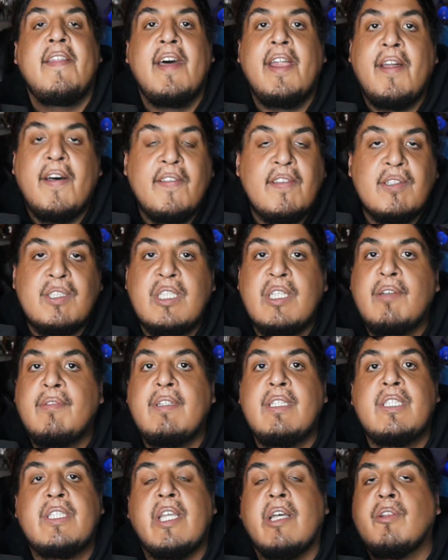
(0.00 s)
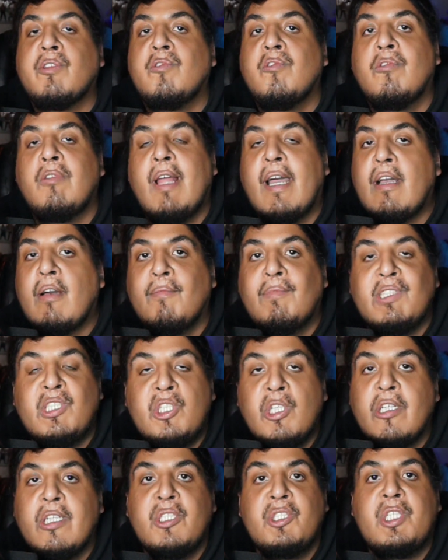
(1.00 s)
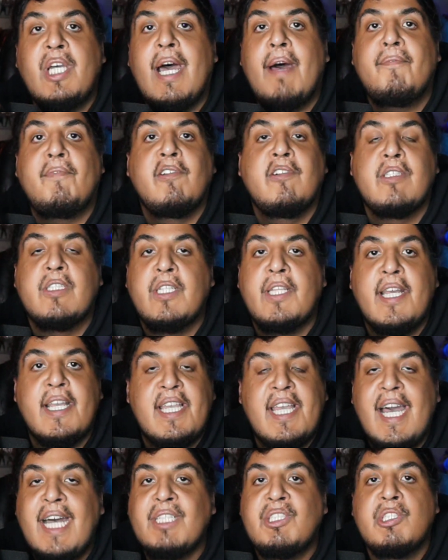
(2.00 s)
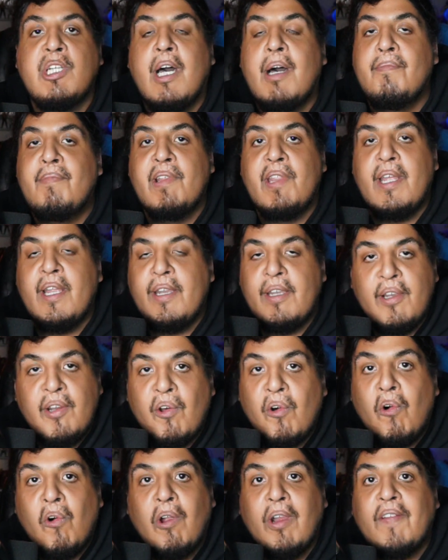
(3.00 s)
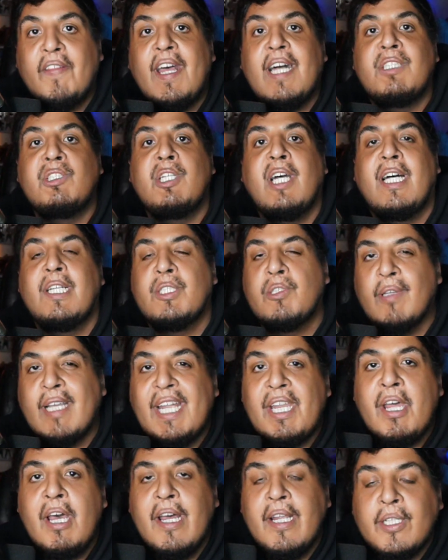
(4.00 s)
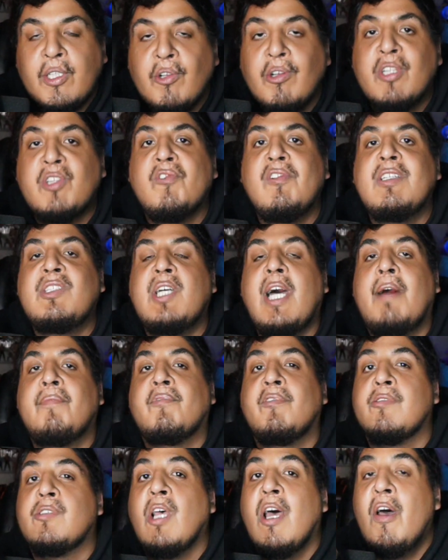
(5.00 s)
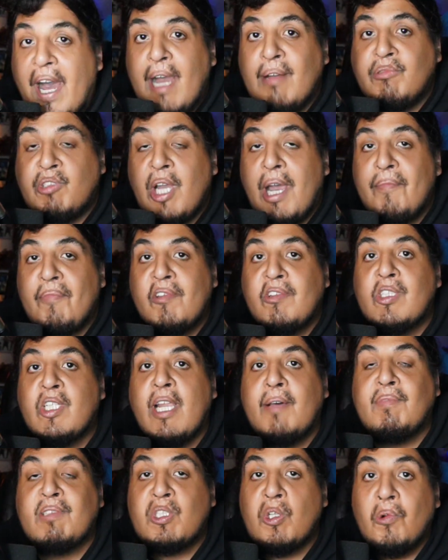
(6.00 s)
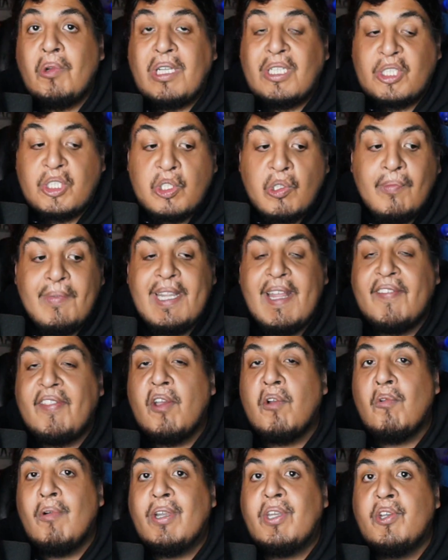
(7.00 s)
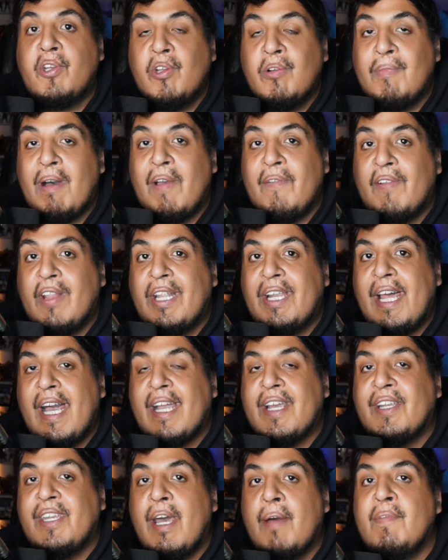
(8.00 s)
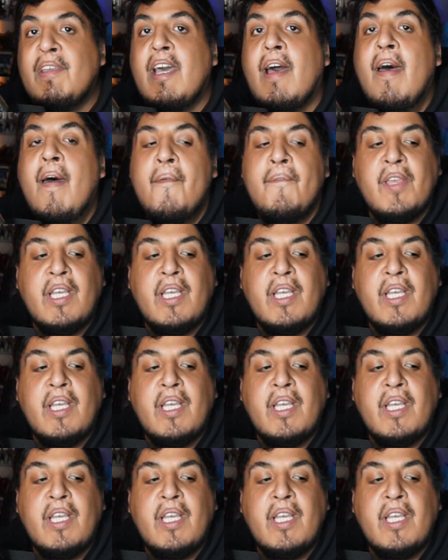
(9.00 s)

And then other series, they'll do like a bajillion chapters and then catch up and then, you know, all of that jazz. So again, 2 to 3 chapters, 5 chapters an episode, assuming that they're going to do My Villain Academia.